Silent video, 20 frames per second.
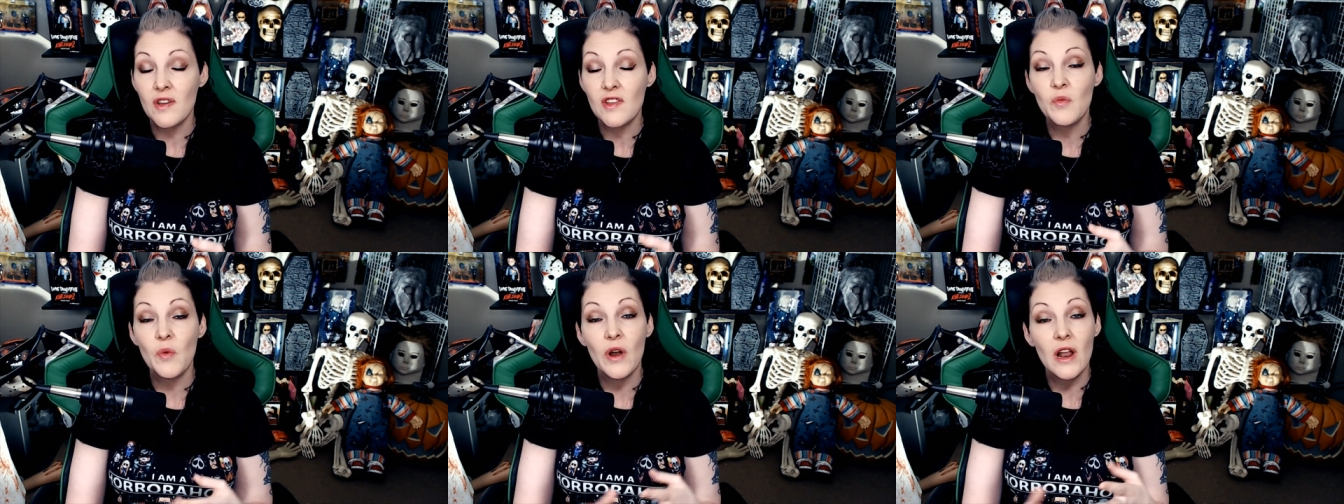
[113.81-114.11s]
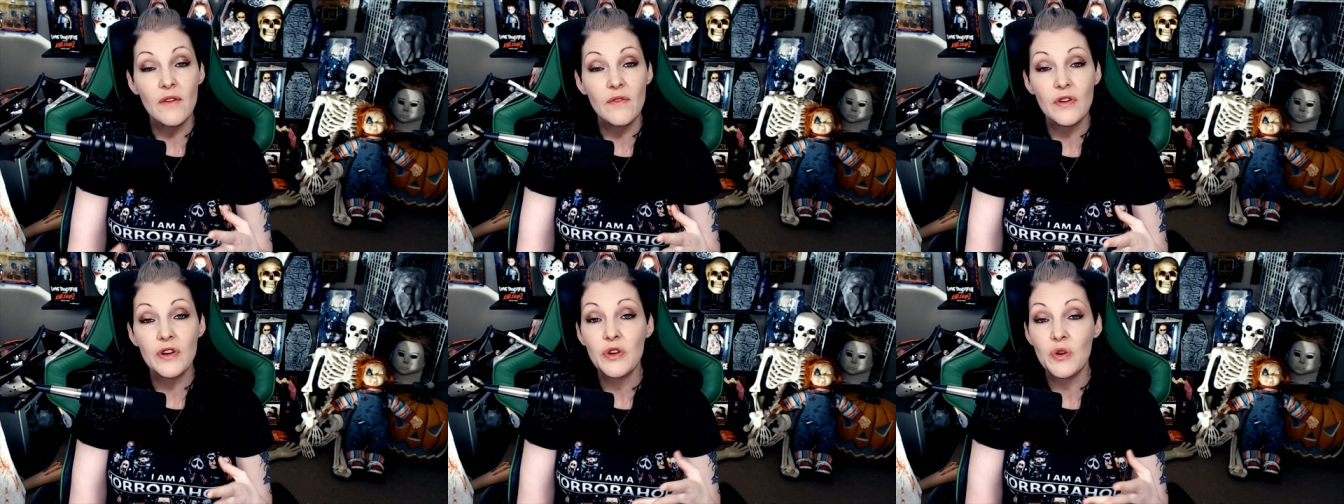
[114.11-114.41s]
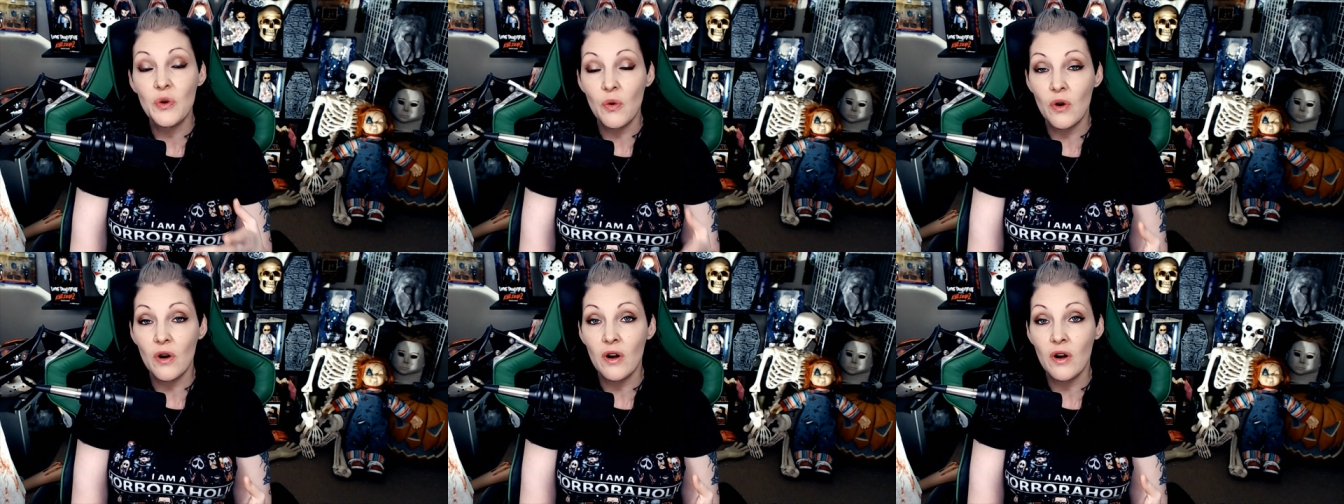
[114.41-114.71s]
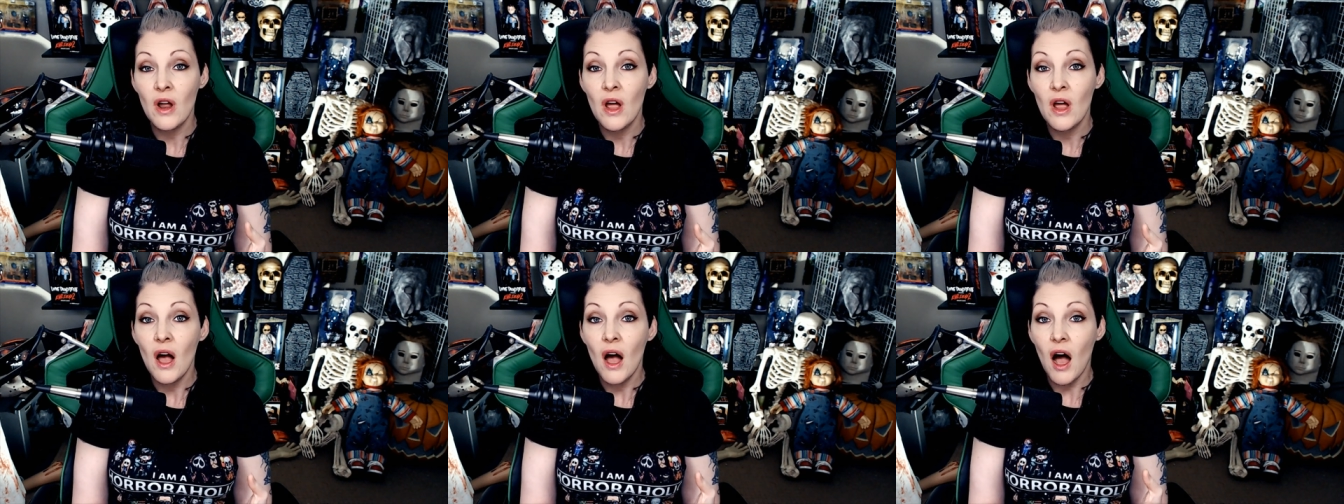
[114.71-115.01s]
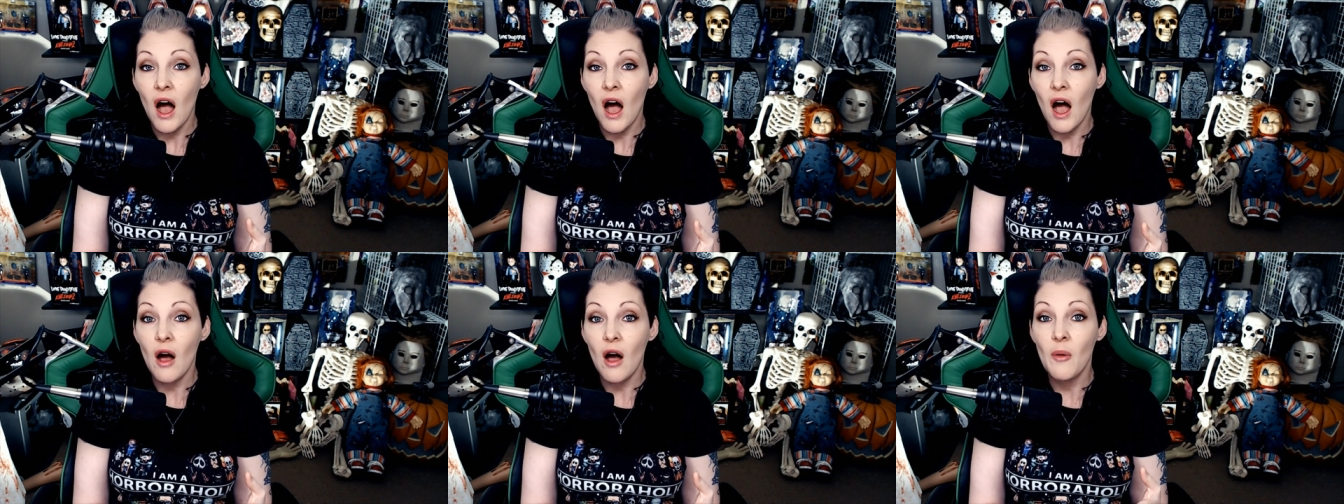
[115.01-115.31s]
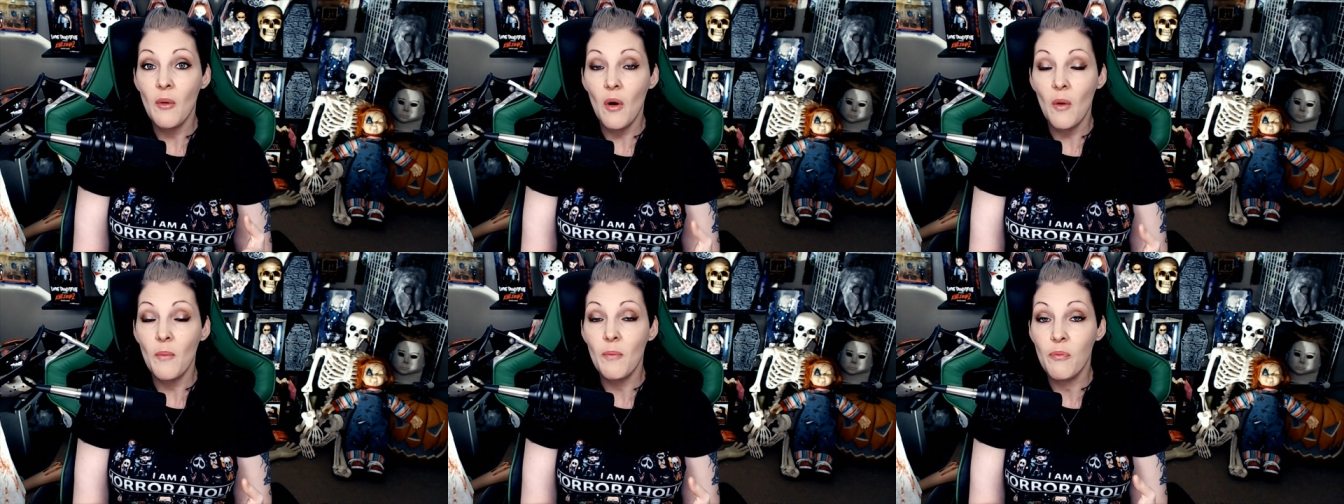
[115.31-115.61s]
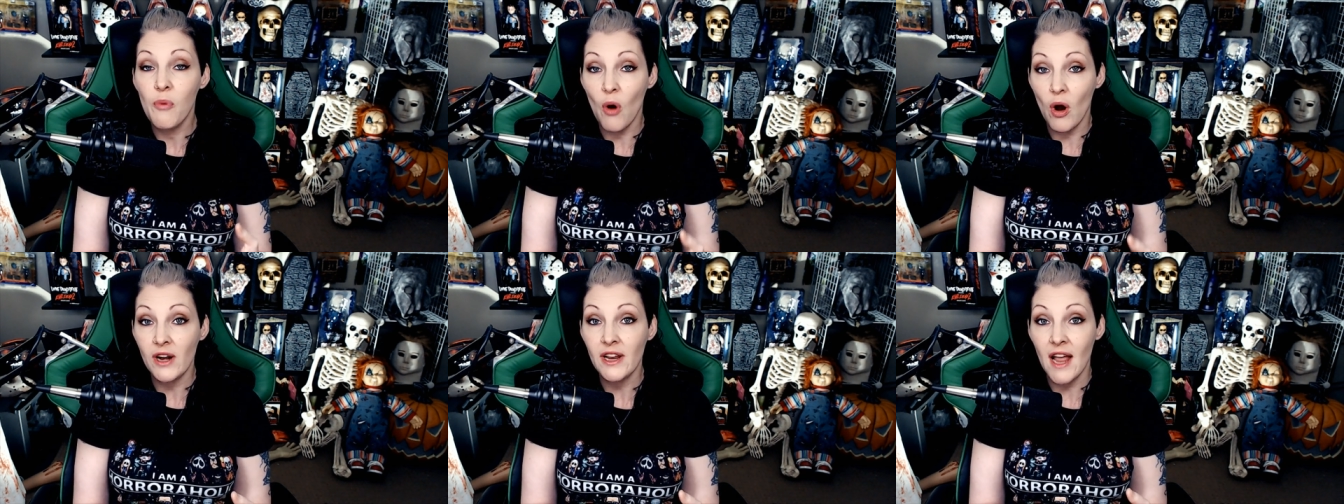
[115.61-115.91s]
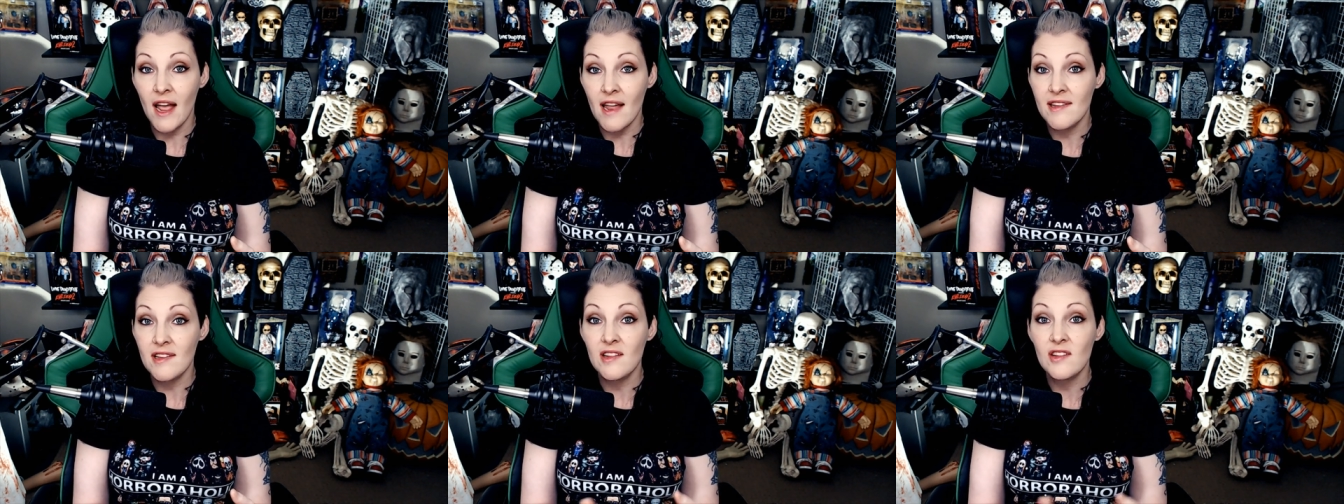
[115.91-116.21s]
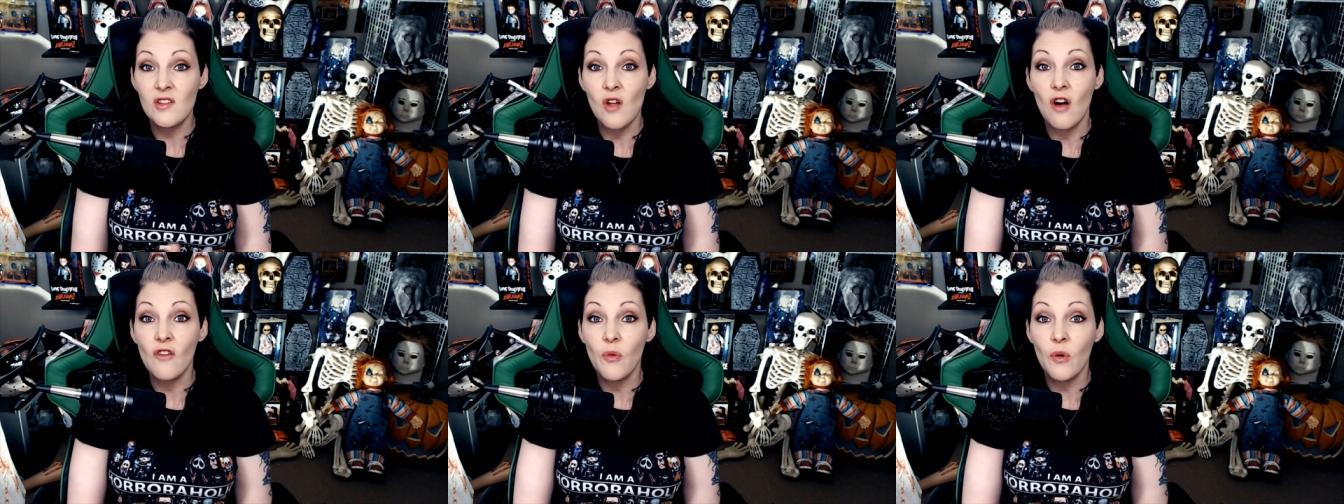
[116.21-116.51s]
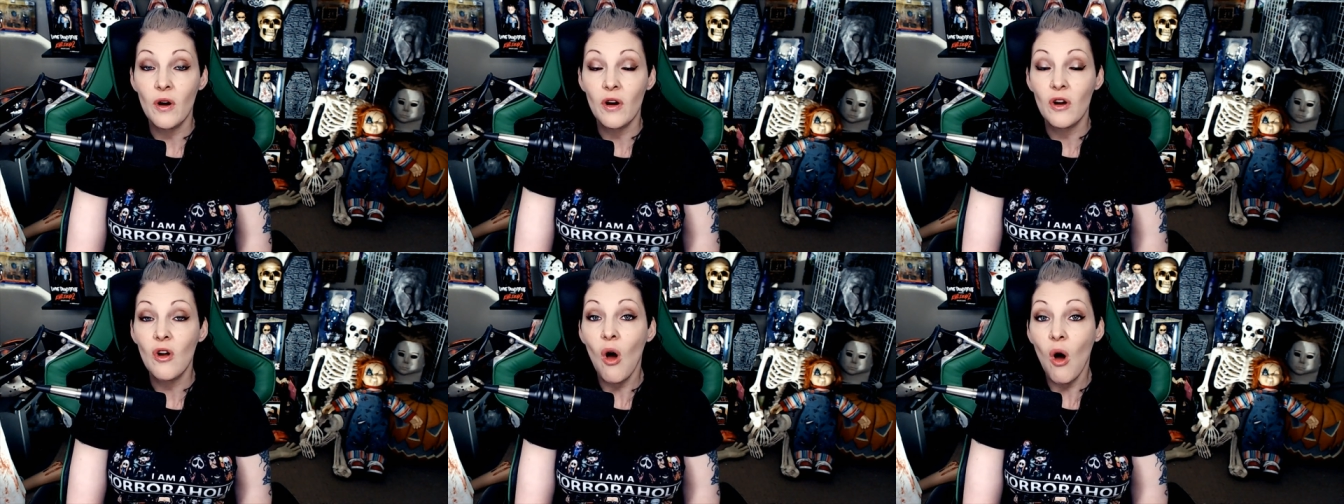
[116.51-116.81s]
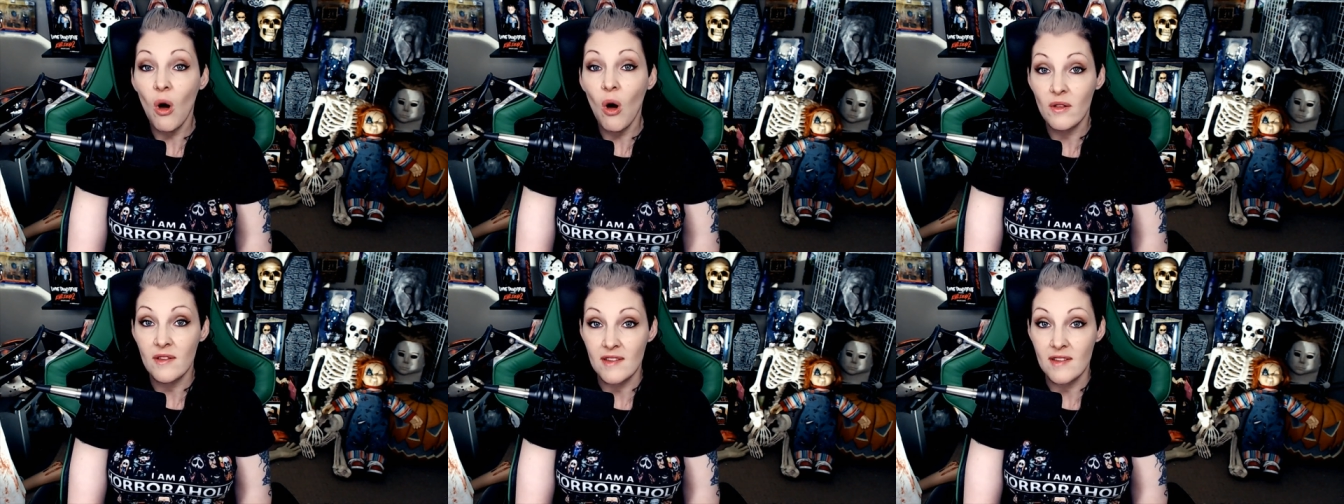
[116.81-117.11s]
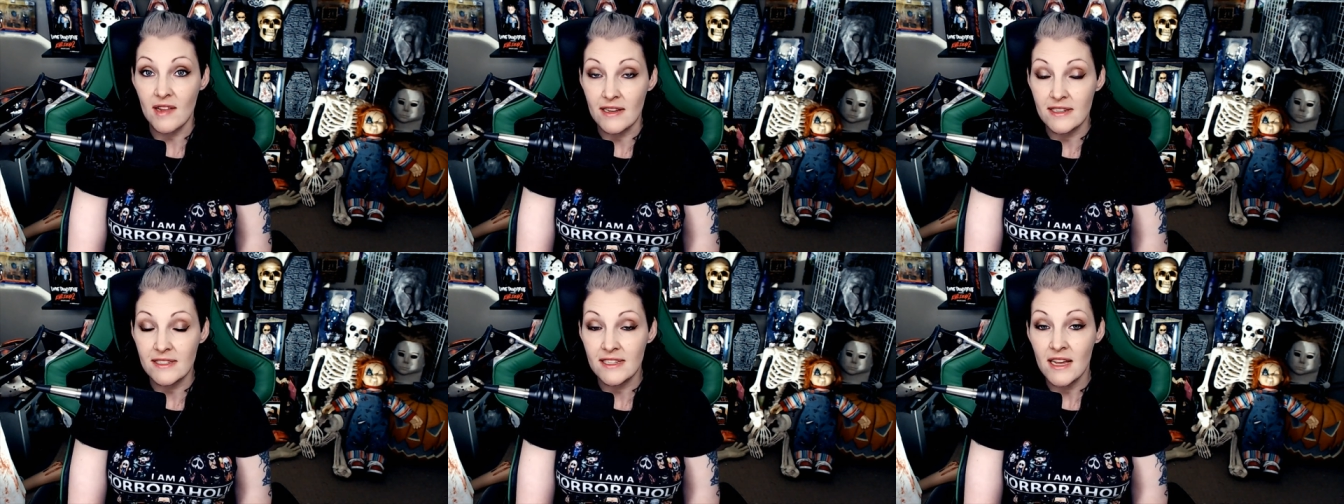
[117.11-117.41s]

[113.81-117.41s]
whatever your uh, broadcasting software calls it.